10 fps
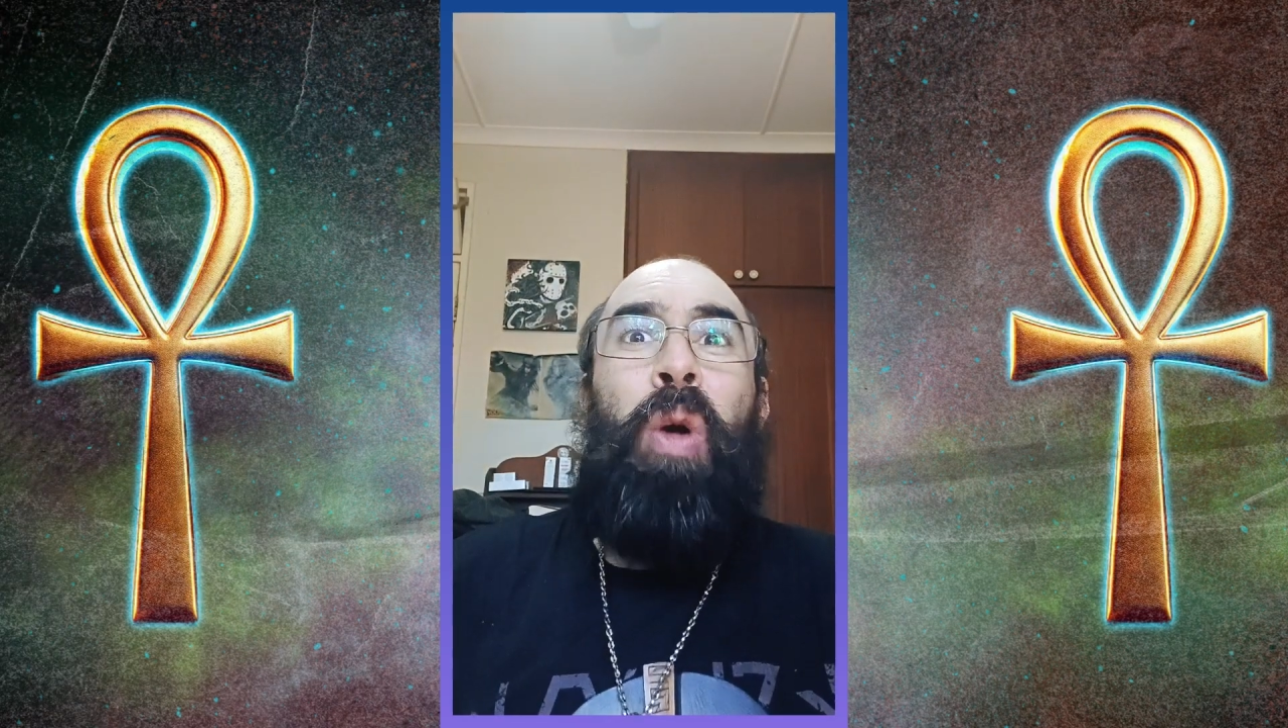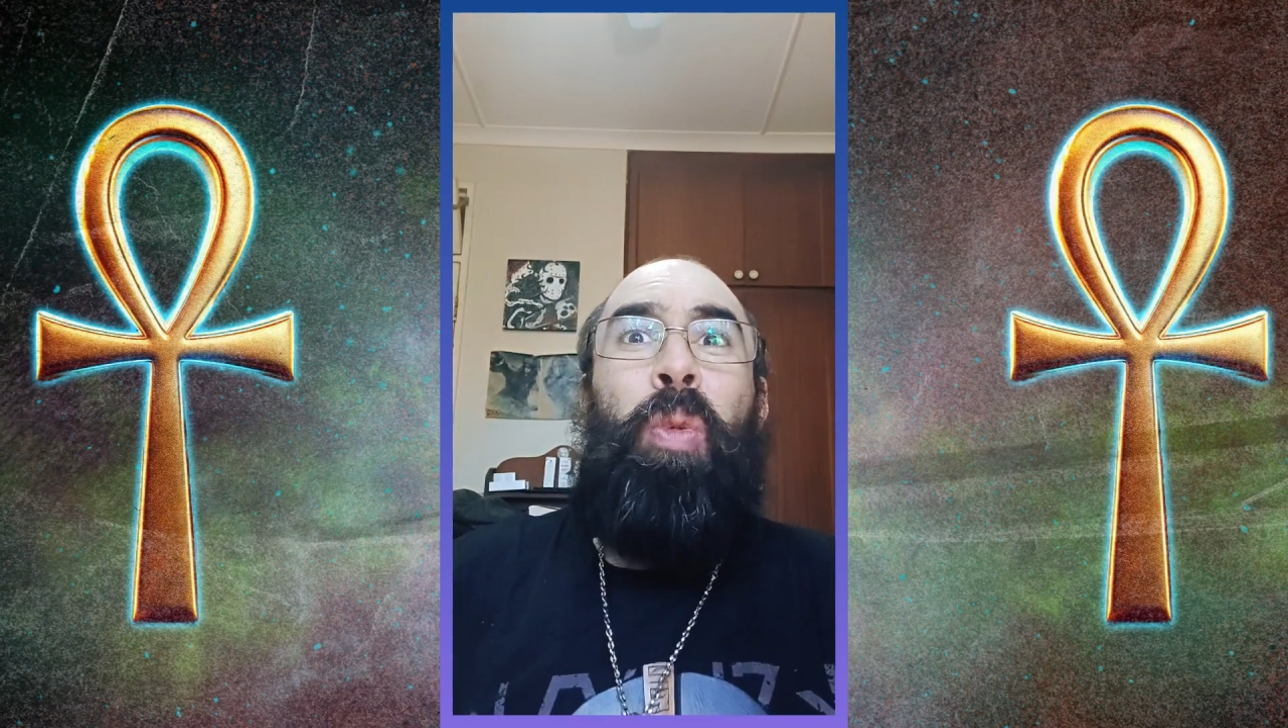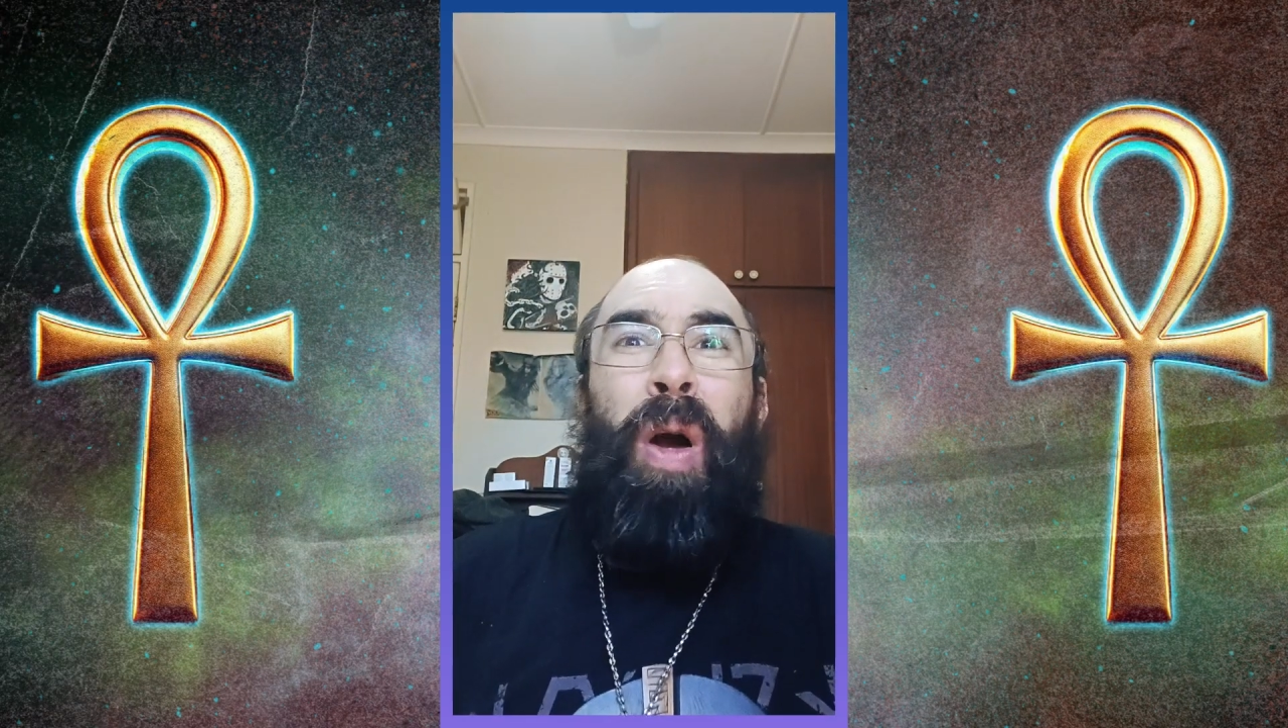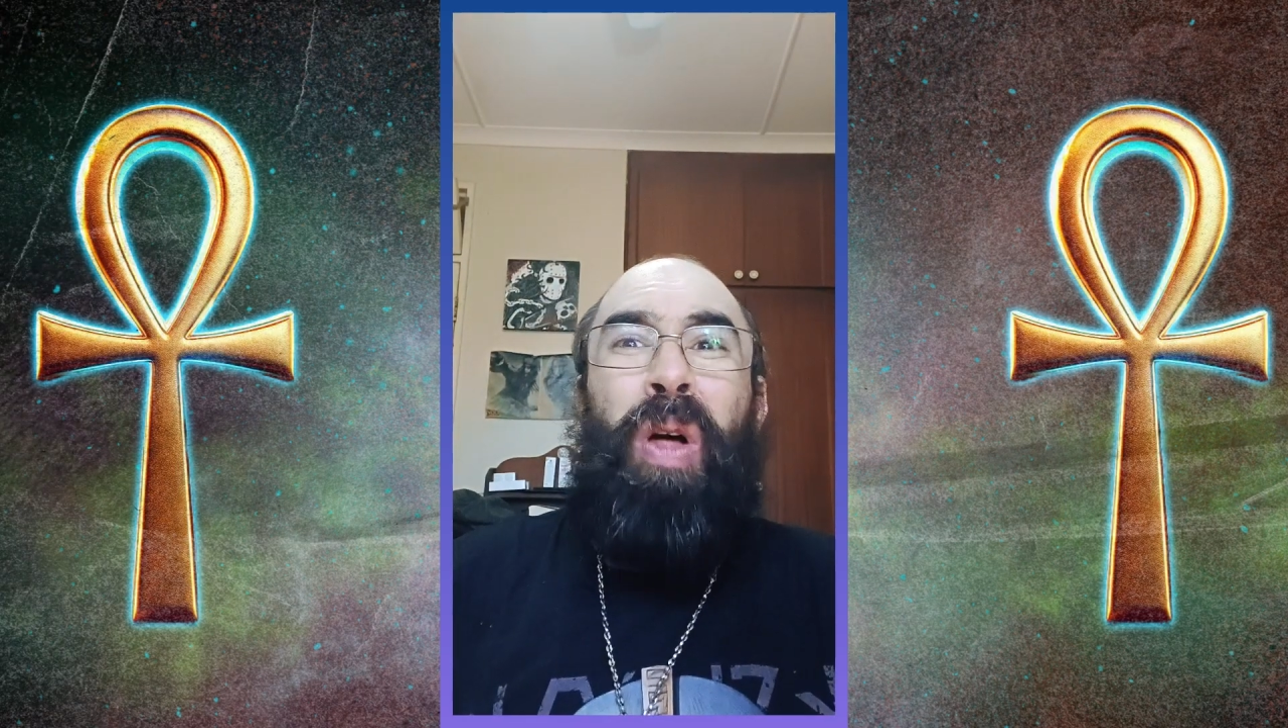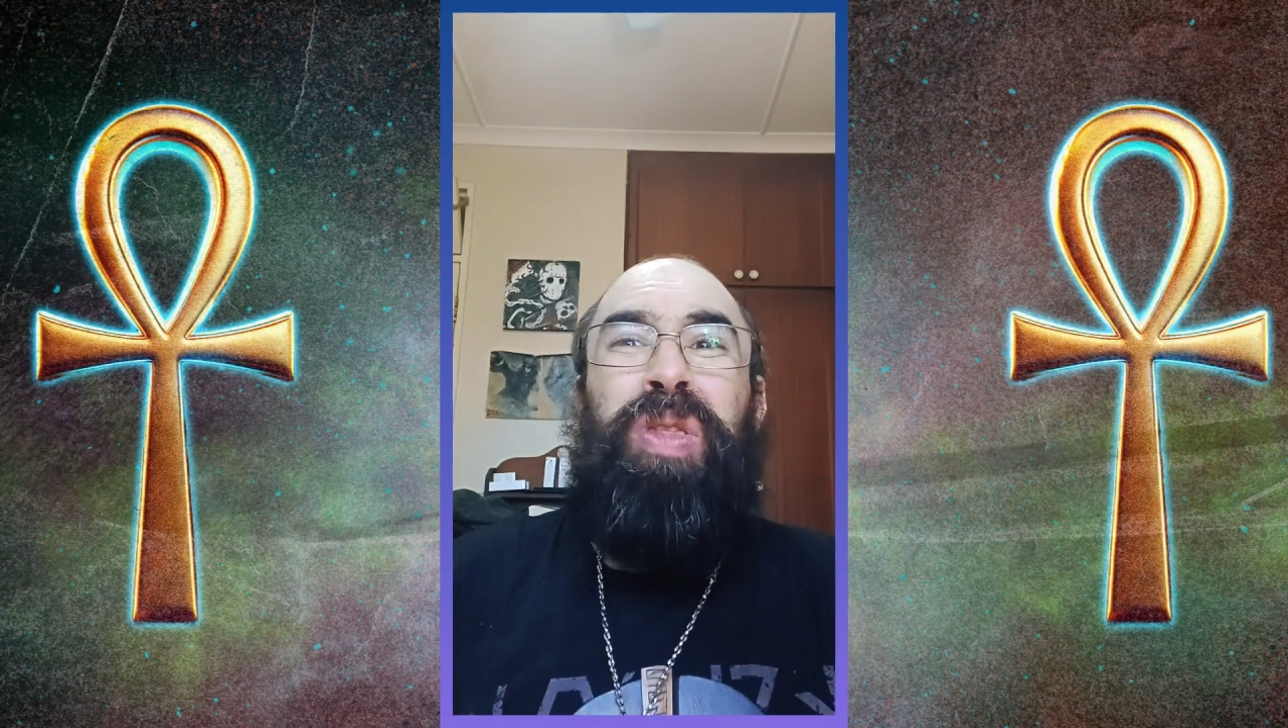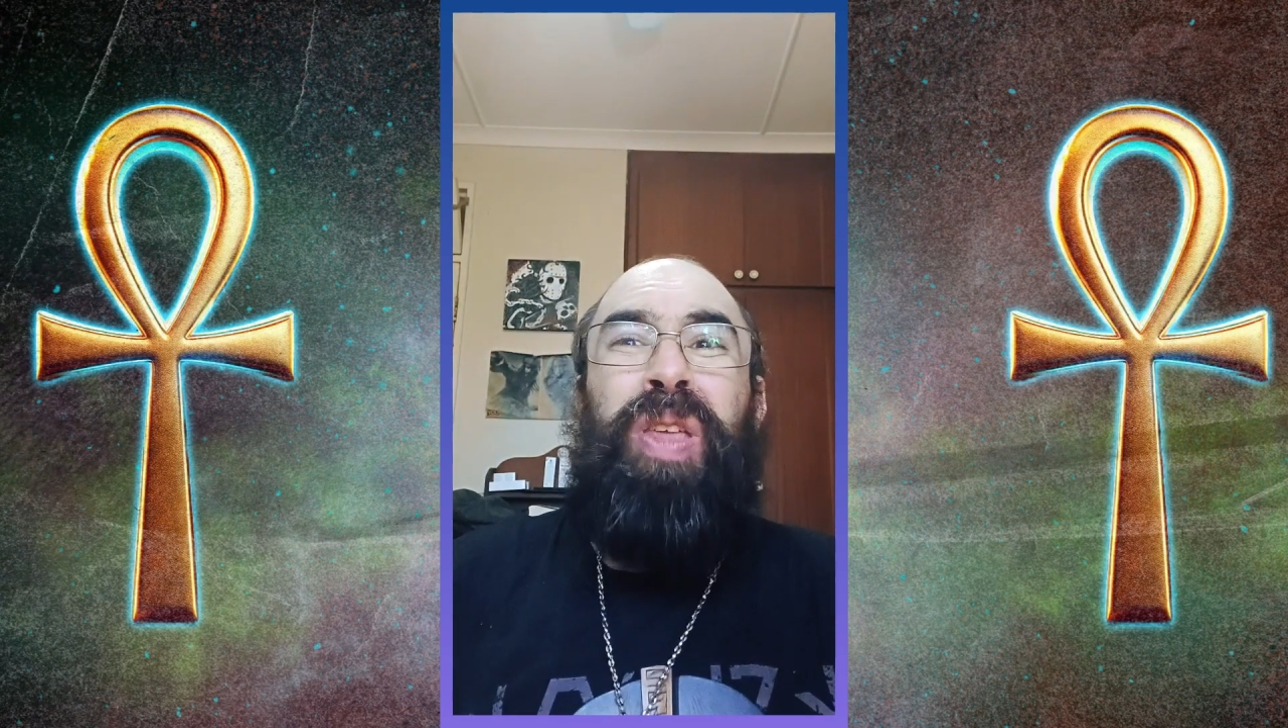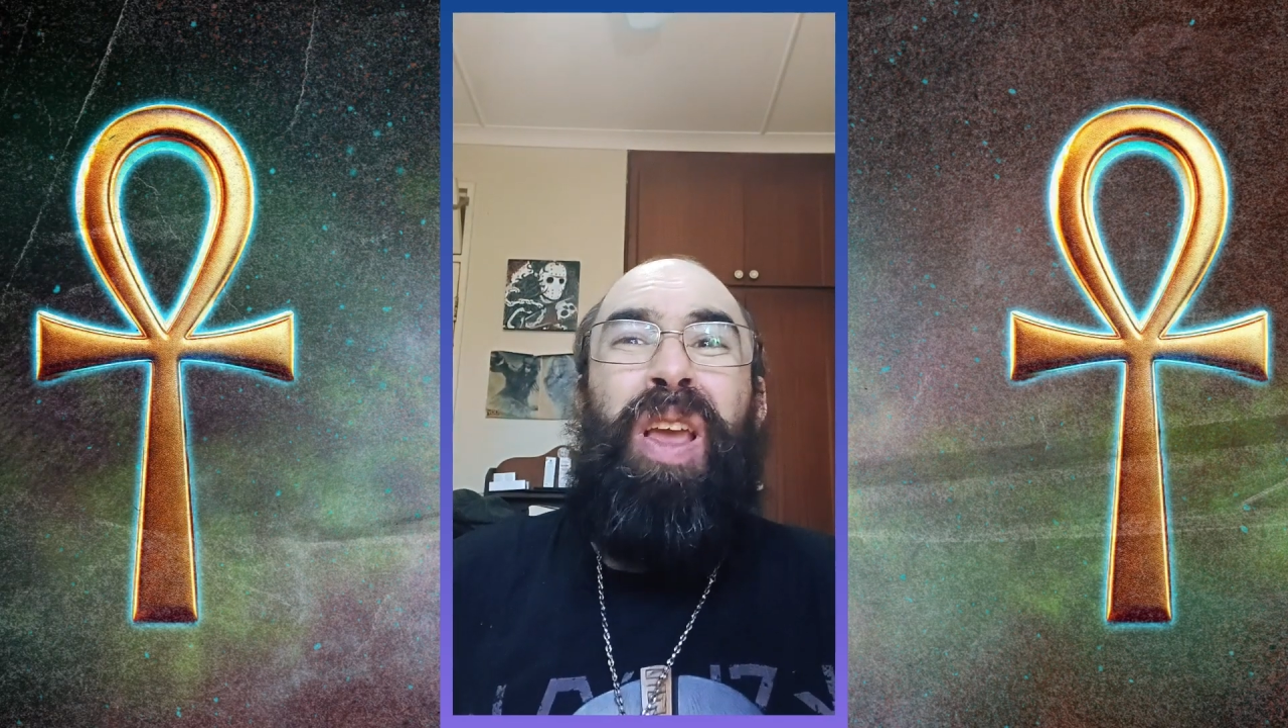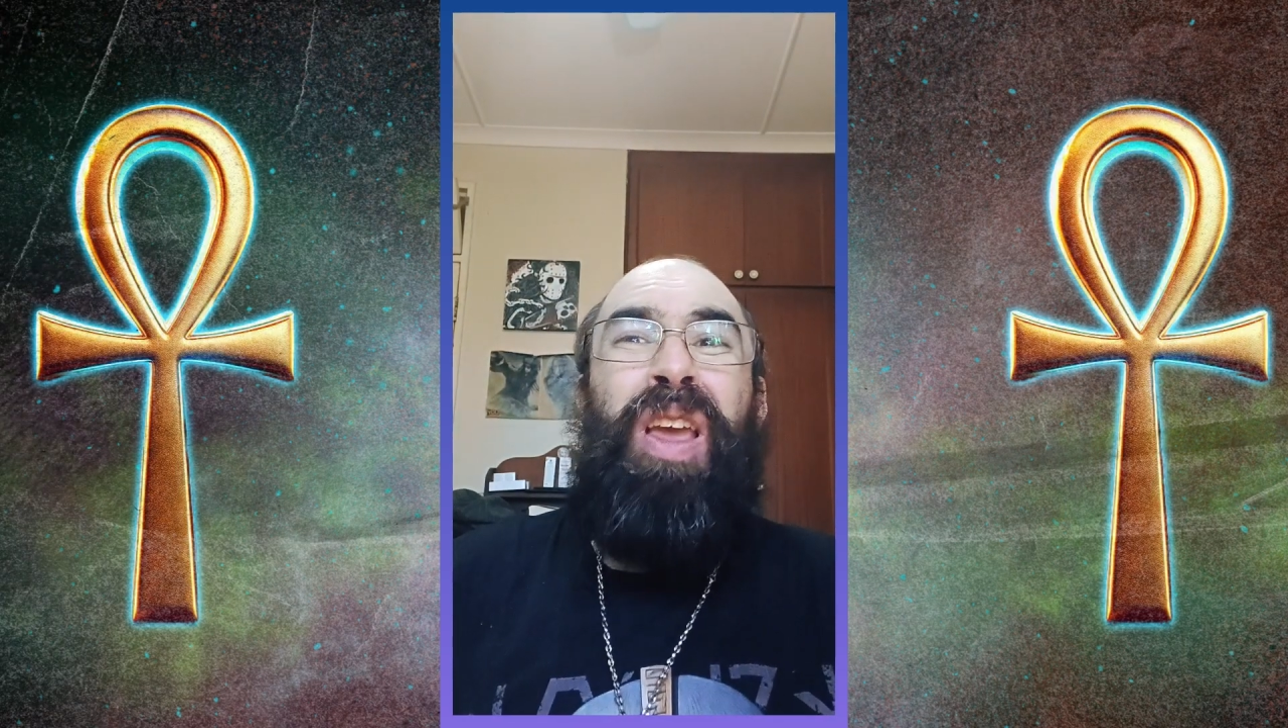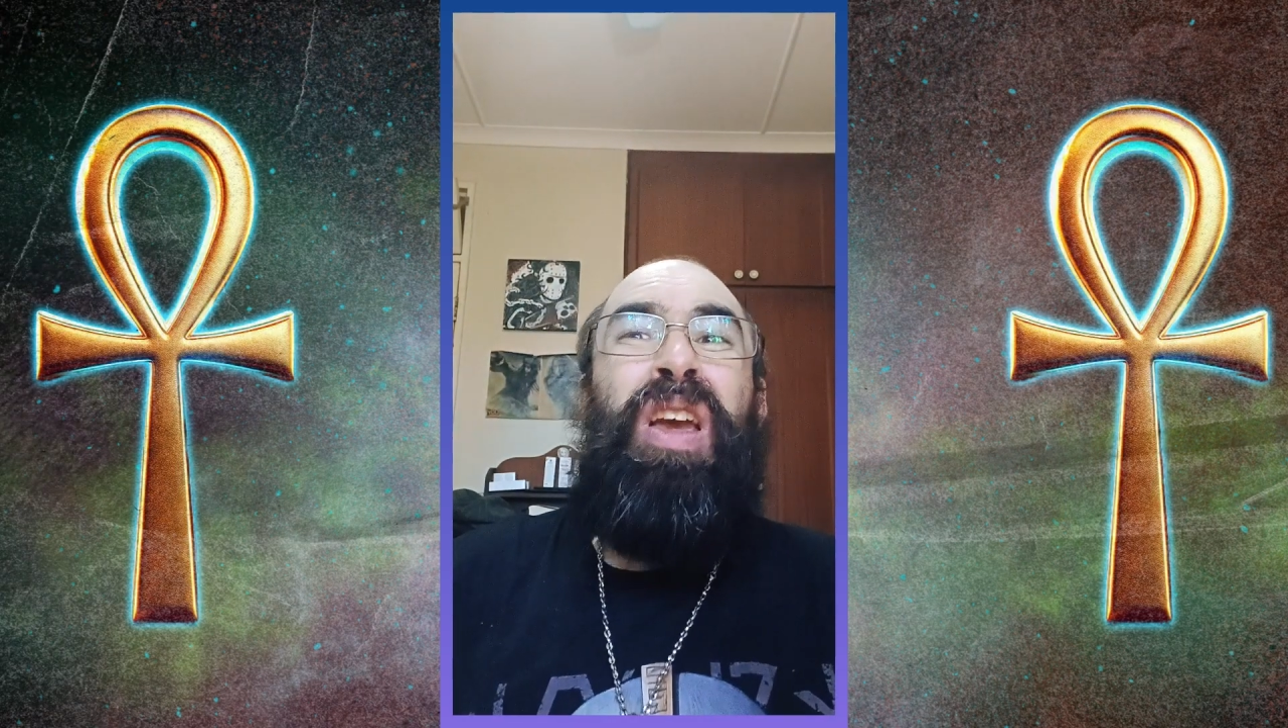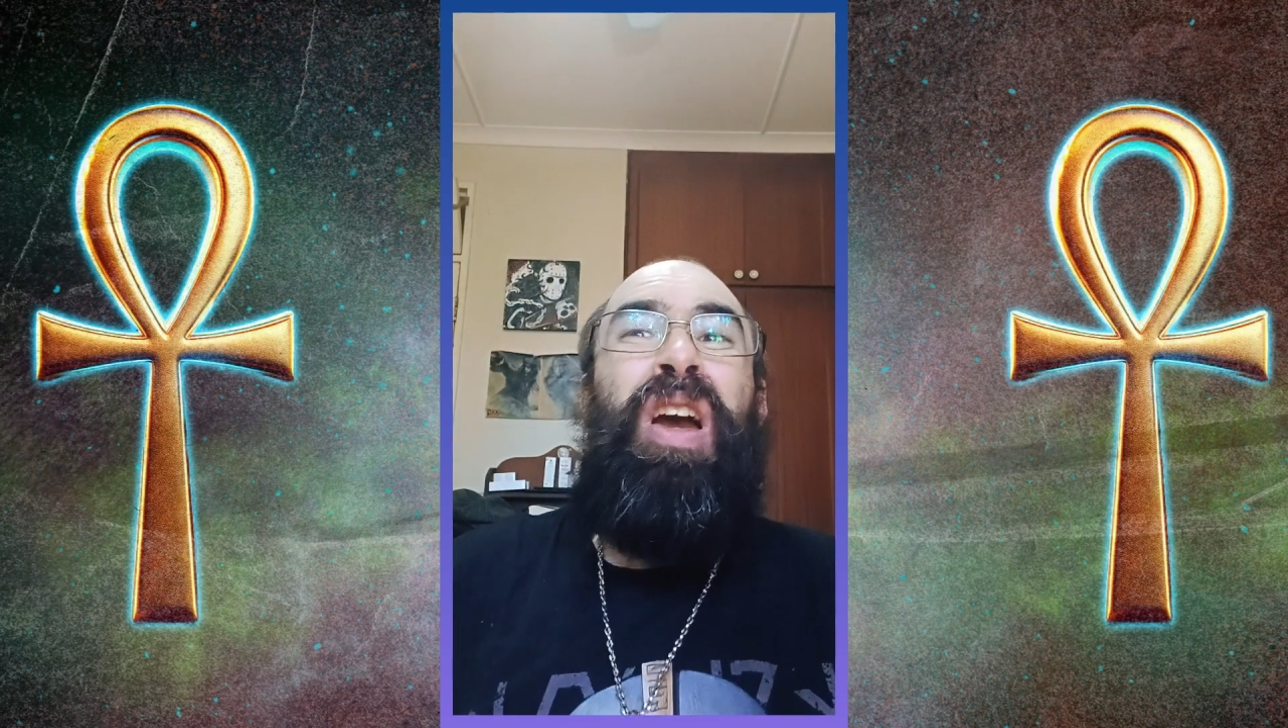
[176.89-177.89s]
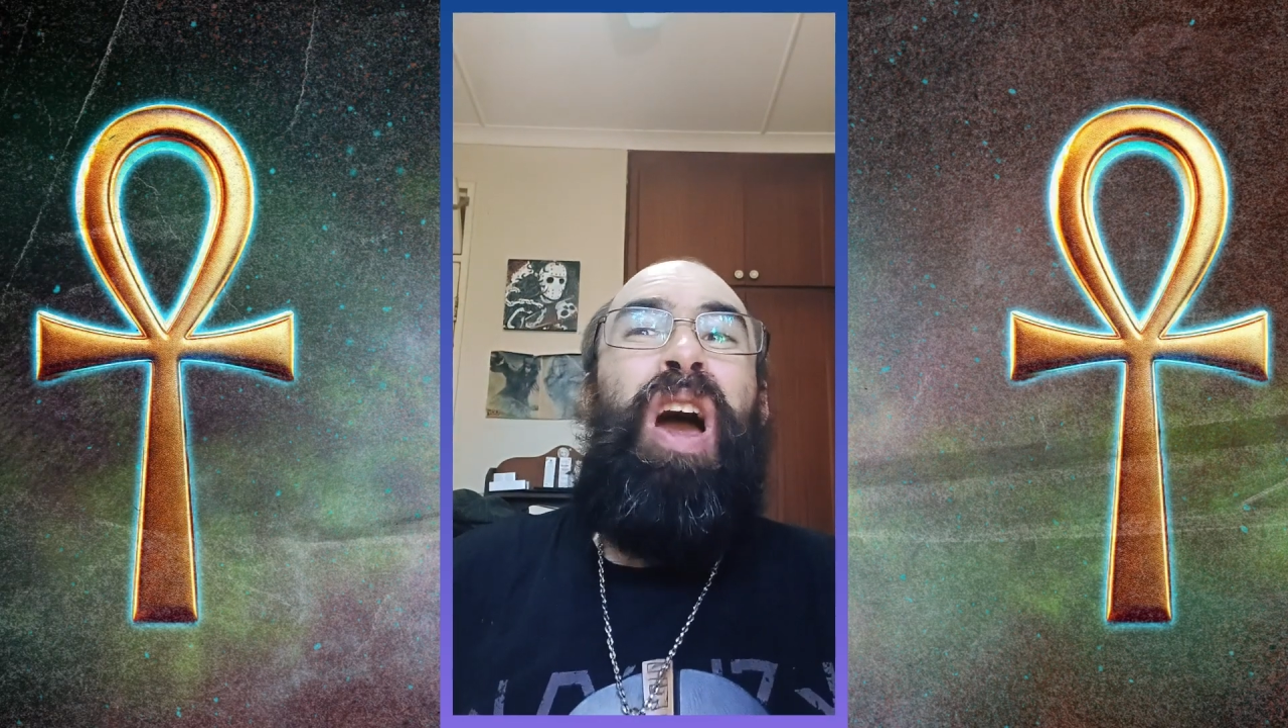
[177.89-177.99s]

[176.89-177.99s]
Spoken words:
wealthy